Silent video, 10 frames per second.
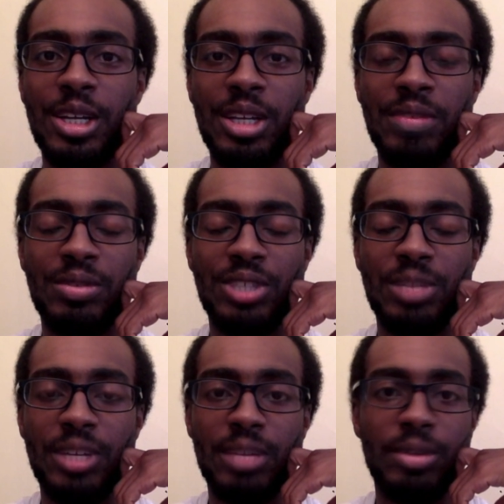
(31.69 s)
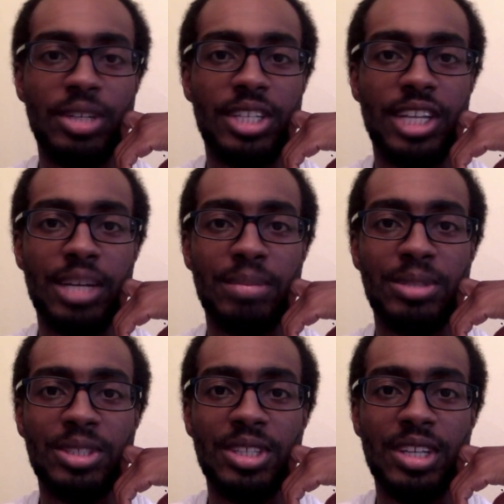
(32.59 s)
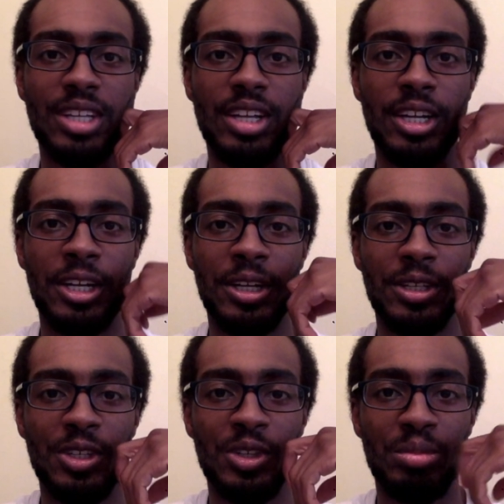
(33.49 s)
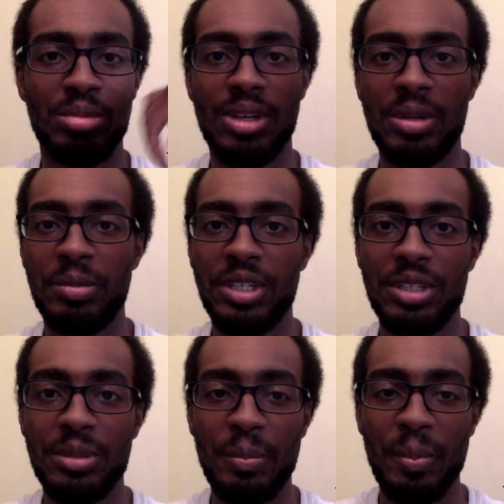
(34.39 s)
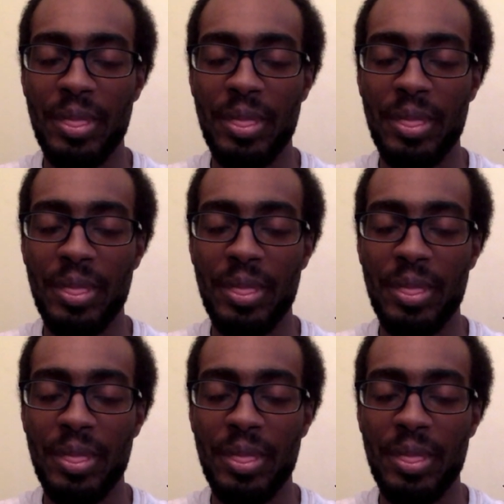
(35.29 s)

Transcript: If you've seen my community tabs, you're probably